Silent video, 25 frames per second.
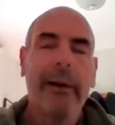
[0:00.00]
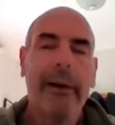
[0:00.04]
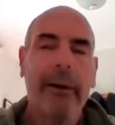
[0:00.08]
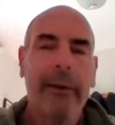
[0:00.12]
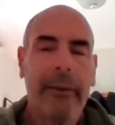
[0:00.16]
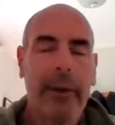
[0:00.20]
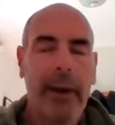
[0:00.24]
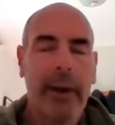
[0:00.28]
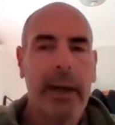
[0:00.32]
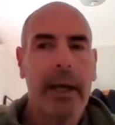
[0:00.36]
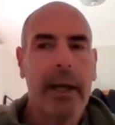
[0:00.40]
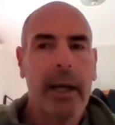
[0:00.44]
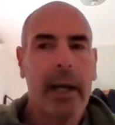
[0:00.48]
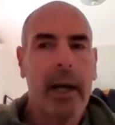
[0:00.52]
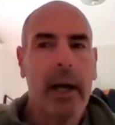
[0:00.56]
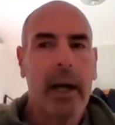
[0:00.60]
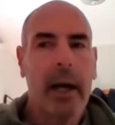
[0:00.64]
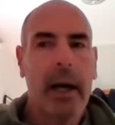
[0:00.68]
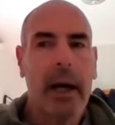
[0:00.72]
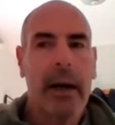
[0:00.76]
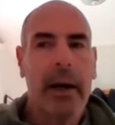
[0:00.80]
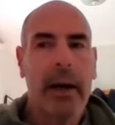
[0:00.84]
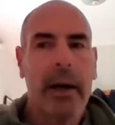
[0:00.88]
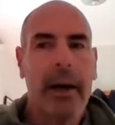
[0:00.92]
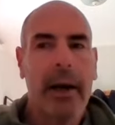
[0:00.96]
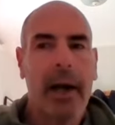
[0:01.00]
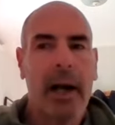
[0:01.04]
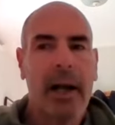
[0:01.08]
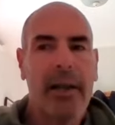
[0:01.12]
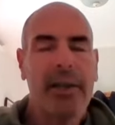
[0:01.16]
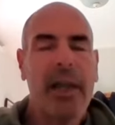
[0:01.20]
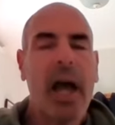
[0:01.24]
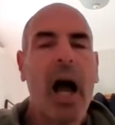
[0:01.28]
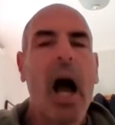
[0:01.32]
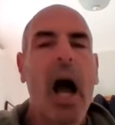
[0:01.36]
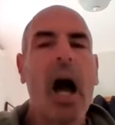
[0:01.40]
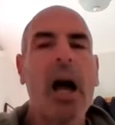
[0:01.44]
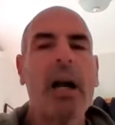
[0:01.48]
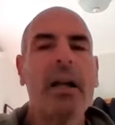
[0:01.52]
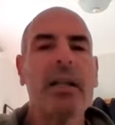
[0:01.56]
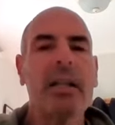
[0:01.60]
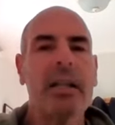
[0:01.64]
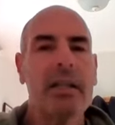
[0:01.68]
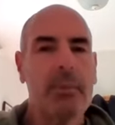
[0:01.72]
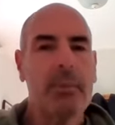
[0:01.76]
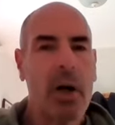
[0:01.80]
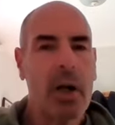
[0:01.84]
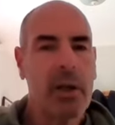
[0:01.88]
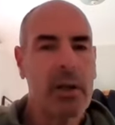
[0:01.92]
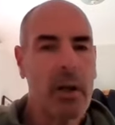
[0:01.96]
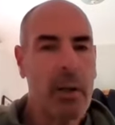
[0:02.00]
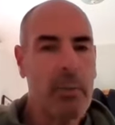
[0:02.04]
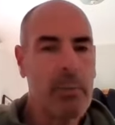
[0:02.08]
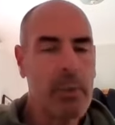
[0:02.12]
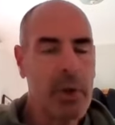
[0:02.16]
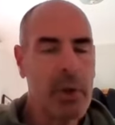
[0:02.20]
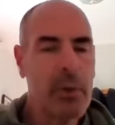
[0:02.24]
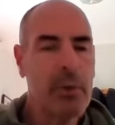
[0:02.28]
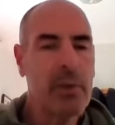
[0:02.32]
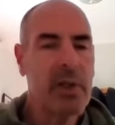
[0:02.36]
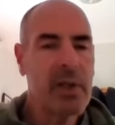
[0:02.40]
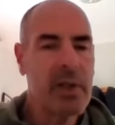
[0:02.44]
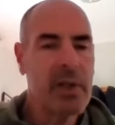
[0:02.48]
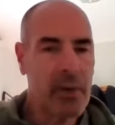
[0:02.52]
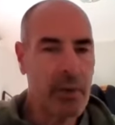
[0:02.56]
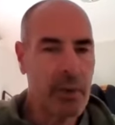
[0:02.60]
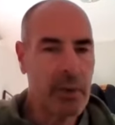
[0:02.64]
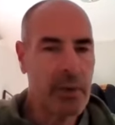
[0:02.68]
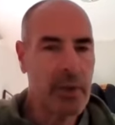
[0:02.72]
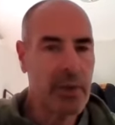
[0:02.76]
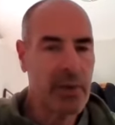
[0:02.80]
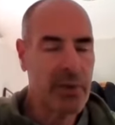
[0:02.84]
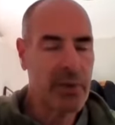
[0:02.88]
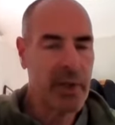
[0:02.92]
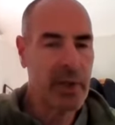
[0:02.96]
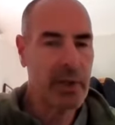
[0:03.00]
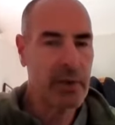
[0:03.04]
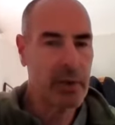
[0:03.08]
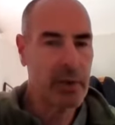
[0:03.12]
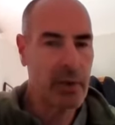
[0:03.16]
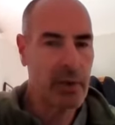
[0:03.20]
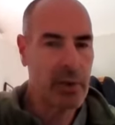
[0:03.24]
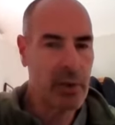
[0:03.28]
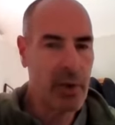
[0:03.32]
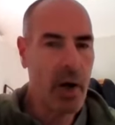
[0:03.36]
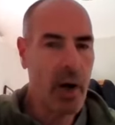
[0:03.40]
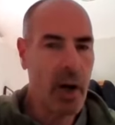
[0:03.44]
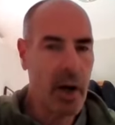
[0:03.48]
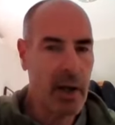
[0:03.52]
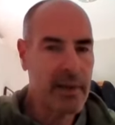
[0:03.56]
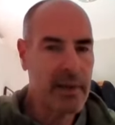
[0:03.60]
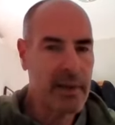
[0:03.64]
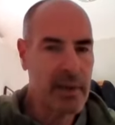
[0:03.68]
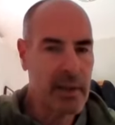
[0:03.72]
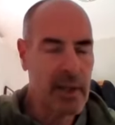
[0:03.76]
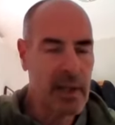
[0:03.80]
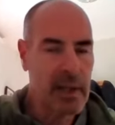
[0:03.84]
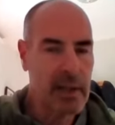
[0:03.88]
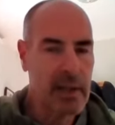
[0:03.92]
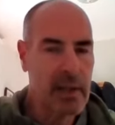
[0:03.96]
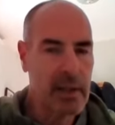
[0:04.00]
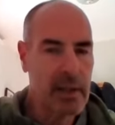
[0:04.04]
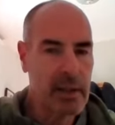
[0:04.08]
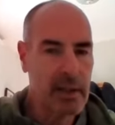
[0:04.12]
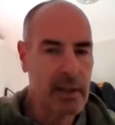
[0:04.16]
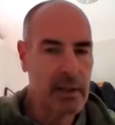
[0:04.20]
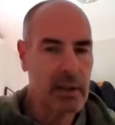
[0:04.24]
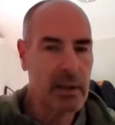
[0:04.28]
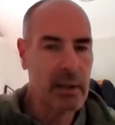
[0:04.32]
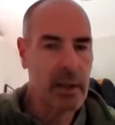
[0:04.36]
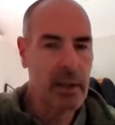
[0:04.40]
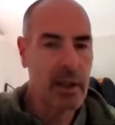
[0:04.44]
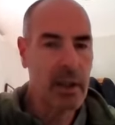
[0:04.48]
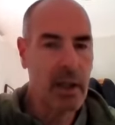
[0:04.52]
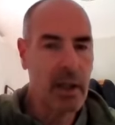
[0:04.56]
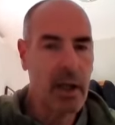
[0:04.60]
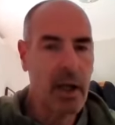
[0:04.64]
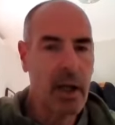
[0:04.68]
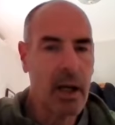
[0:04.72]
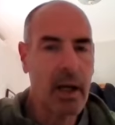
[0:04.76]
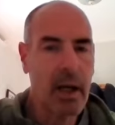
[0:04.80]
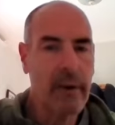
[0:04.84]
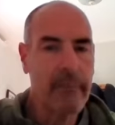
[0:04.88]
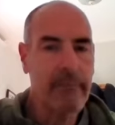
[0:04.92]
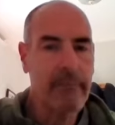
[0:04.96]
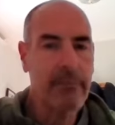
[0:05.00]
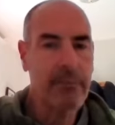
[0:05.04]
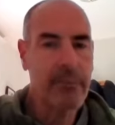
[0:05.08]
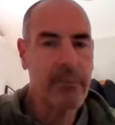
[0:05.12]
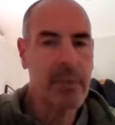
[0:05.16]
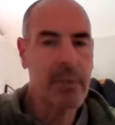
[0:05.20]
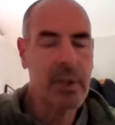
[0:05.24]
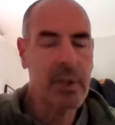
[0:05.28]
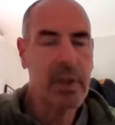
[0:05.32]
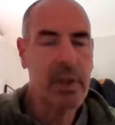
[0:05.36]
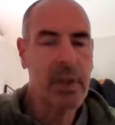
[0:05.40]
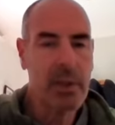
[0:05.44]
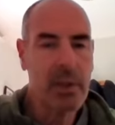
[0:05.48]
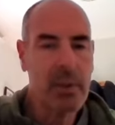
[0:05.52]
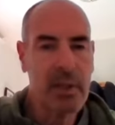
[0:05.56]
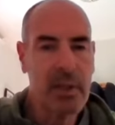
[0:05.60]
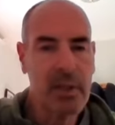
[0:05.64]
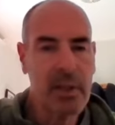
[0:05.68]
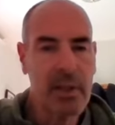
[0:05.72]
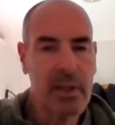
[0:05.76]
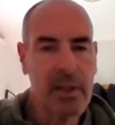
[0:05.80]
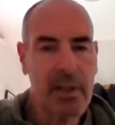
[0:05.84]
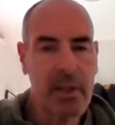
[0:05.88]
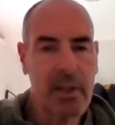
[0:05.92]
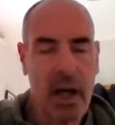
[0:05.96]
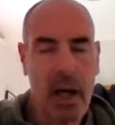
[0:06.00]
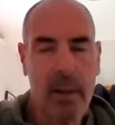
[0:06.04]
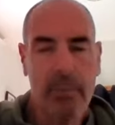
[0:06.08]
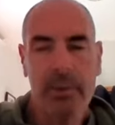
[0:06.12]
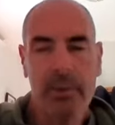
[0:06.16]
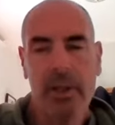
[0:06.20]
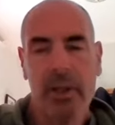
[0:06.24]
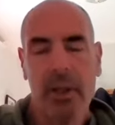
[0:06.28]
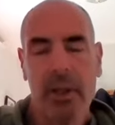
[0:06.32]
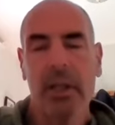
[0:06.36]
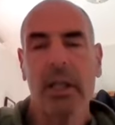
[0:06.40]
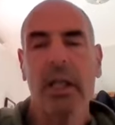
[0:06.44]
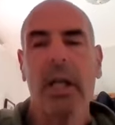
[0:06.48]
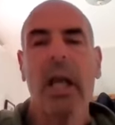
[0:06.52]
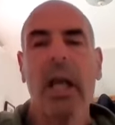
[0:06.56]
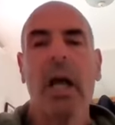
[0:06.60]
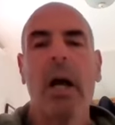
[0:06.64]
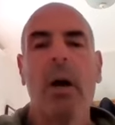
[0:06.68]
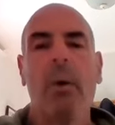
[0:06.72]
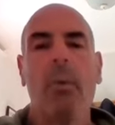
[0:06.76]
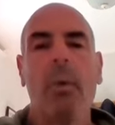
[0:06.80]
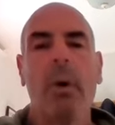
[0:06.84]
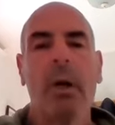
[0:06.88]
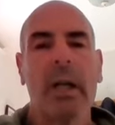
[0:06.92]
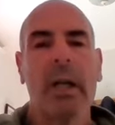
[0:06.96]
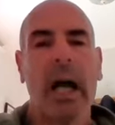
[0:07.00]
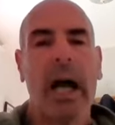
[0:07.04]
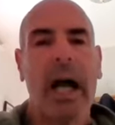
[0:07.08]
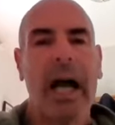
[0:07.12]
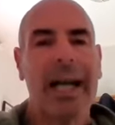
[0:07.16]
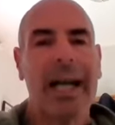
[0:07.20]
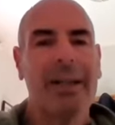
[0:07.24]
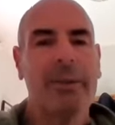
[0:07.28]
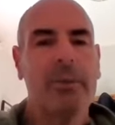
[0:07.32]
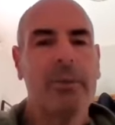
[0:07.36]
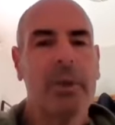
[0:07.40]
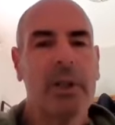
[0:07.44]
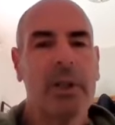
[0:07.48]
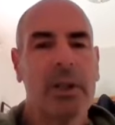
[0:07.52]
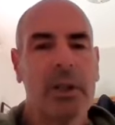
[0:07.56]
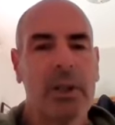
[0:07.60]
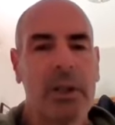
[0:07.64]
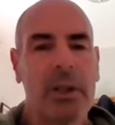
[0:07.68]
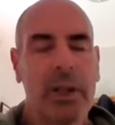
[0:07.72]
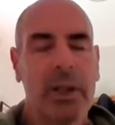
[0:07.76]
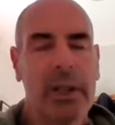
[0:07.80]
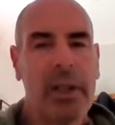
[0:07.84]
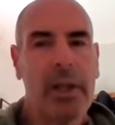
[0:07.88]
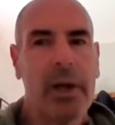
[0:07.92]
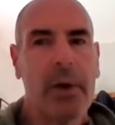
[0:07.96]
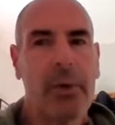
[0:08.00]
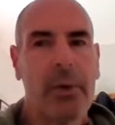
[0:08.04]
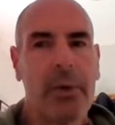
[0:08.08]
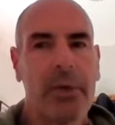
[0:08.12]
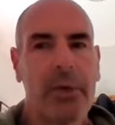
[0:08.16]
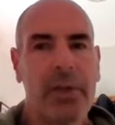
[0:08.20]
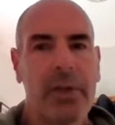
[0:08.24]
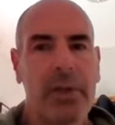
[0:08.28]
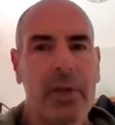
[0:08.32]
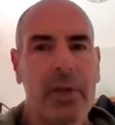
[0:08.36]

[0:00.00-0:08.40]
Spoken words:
okay, there are some autoimmune disorders that could cause this. It's an option. What I would, you're